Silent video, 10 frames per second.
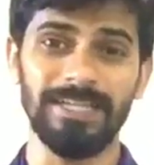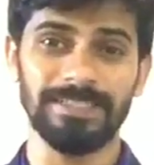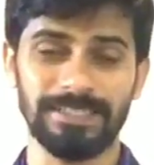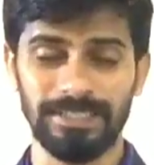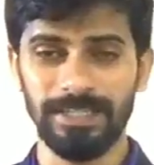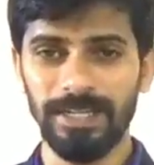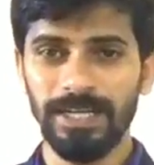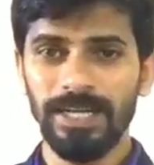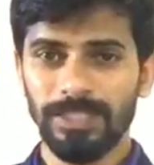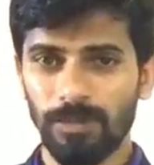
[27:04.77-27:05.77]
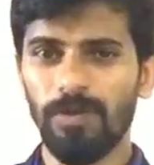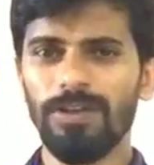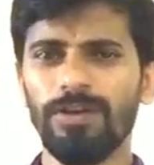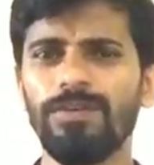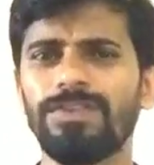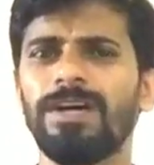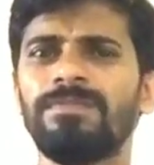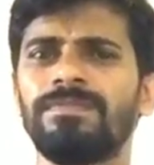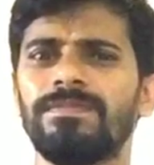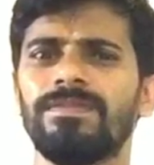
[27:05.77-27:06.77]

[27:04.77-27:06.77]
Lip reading: else. So both of them